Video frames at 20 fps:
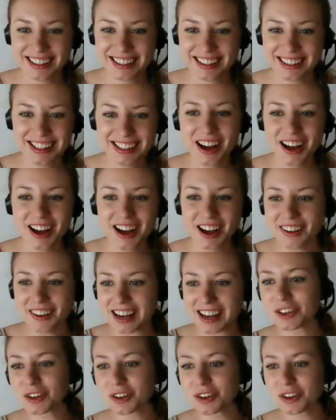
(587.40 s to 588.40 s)
so let's
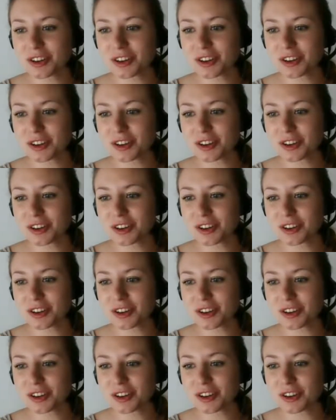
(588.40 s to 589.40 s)
get started on
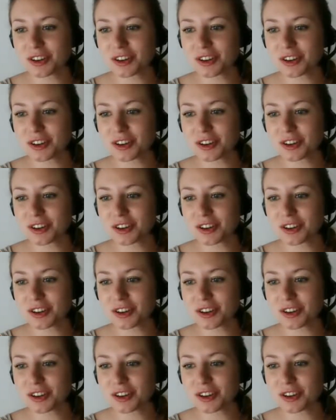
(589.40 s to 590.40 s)
our class,
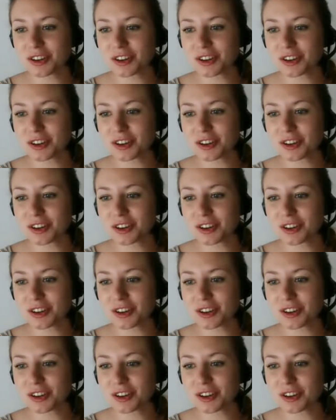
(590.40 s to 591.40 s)
okay?
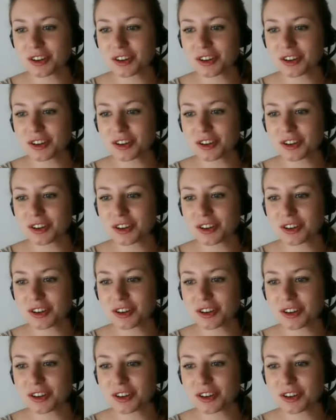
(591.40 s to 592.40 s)

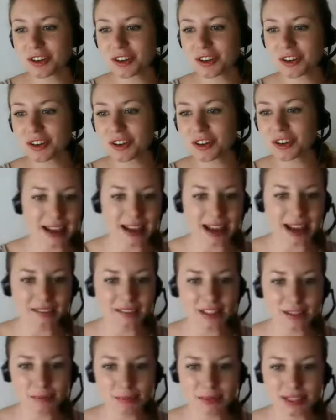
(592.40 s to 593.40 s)
I
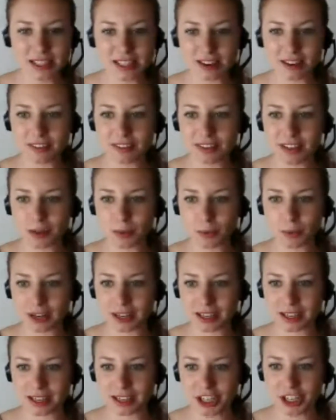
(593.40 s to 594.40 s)
have some stuff that we're
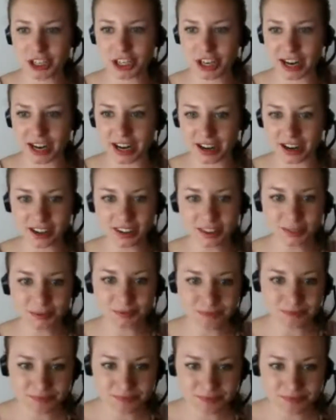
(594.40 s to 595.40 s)
gonna share.
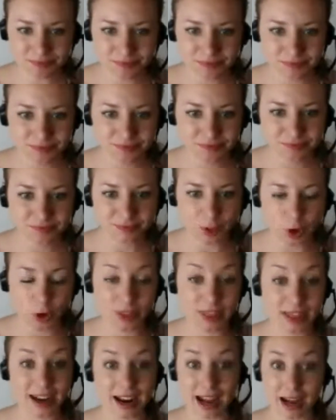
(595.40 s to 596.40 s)
or
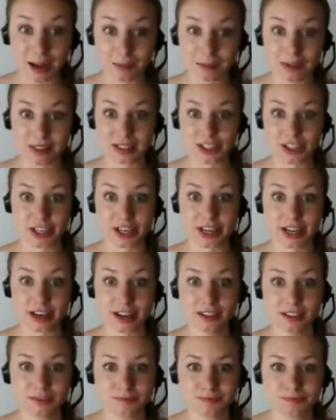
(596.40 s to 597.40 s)
that I'm going to
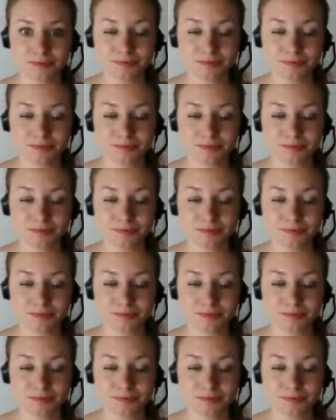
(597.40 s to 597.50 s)
share.